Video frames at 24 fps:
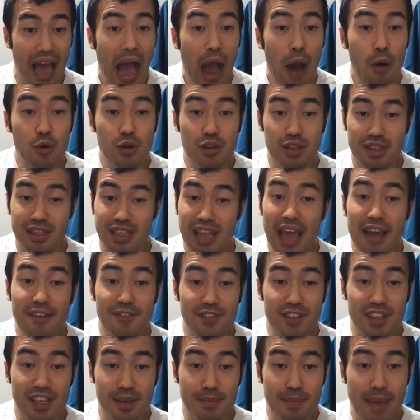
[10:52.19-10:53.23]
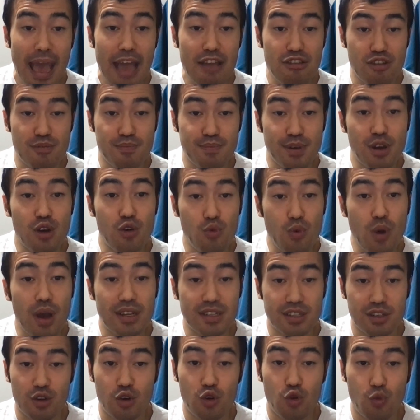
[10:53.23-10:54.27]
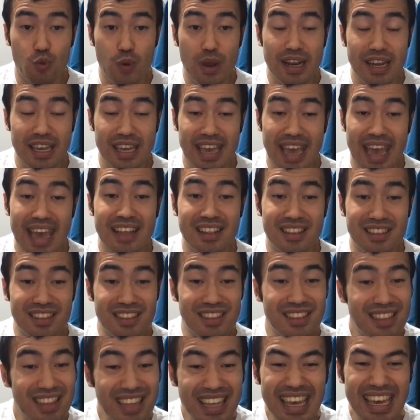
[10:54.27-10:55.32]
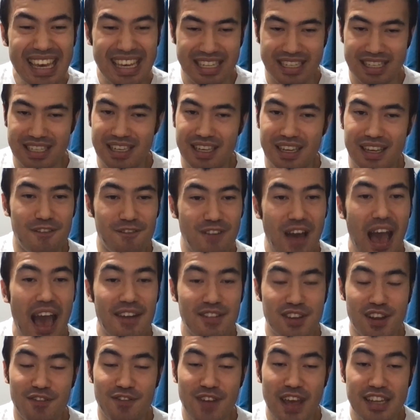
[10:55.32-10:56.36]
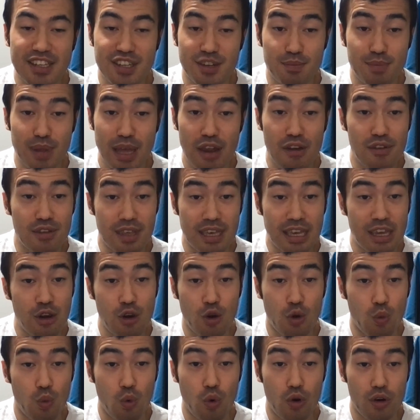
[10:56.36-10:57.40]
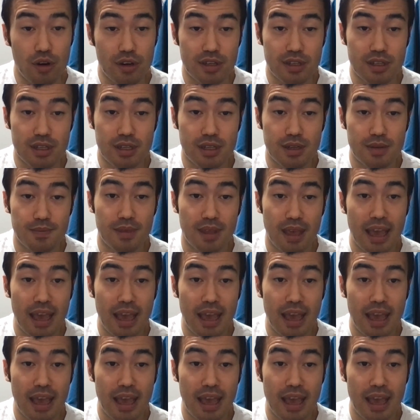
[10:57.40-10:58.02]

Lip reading: I would definitely imagine Bill Russell winning at least 5 Defensive Player of the Year awards.